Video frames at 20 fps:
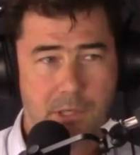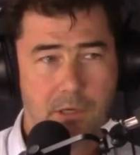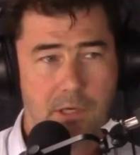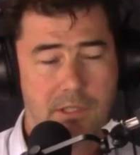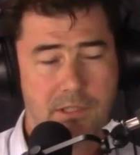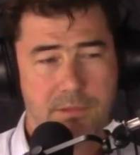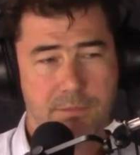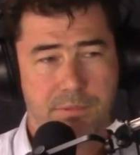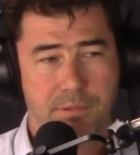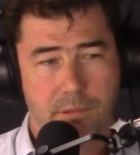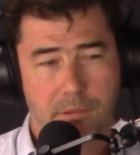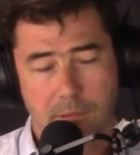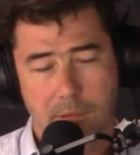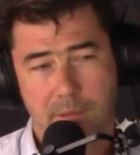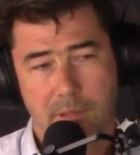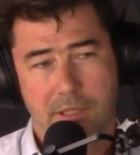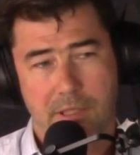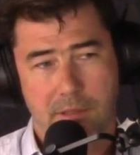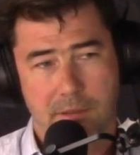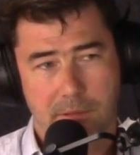colleagues are
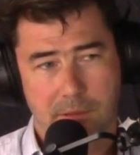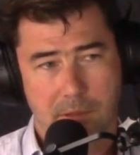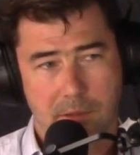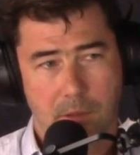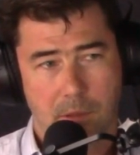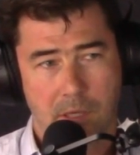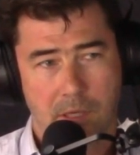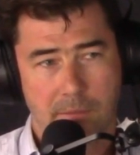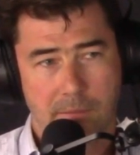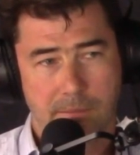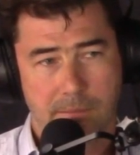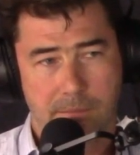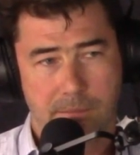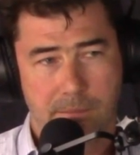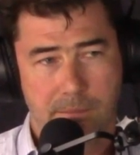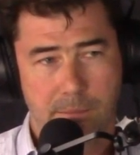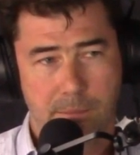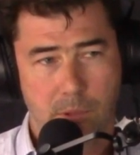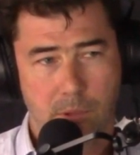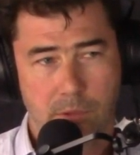probably quite
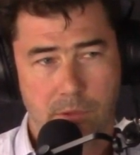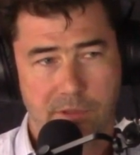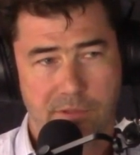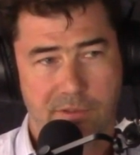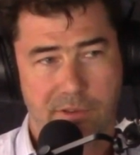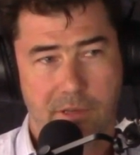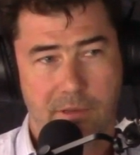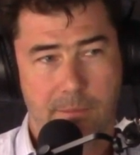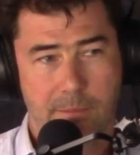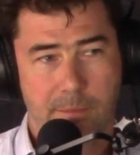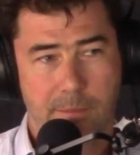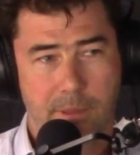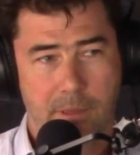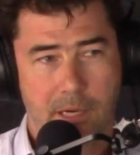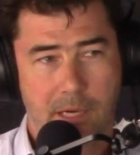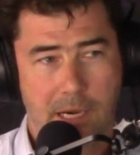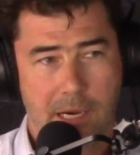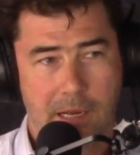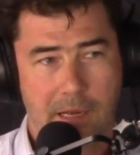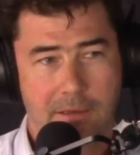bored of it
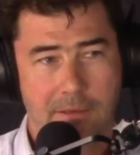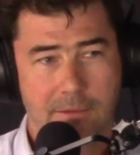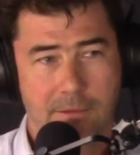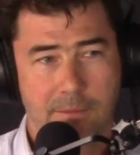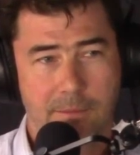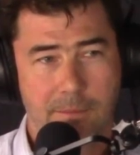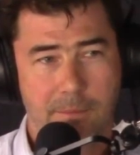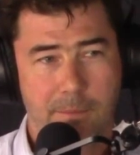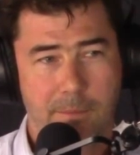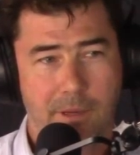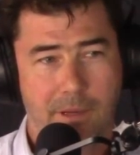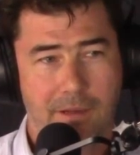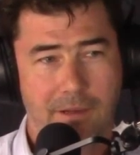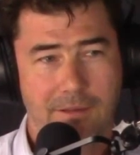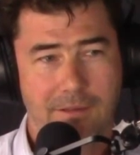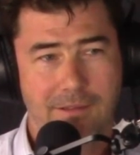by now, but.